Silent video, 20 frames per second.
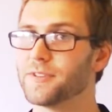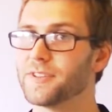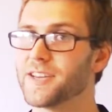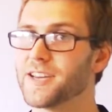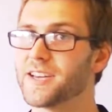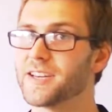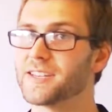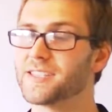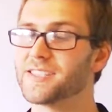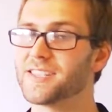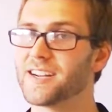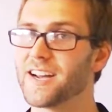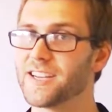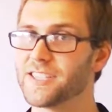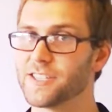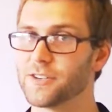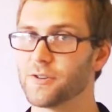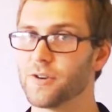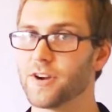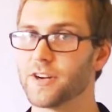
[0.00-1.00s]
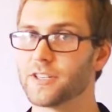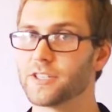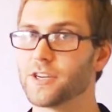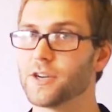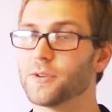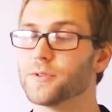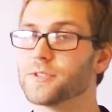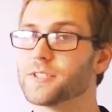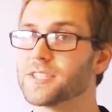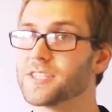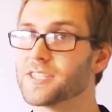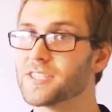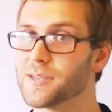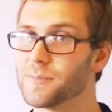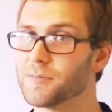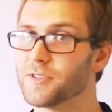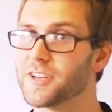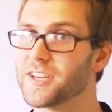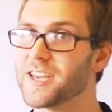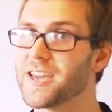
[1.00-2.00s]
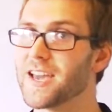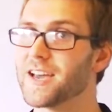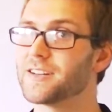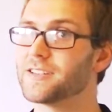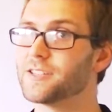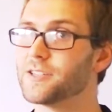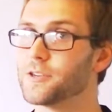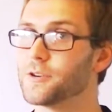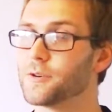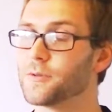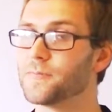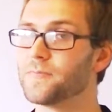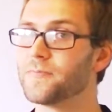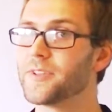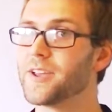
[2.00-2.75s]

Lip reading: things that isochronic tones just simply can't do.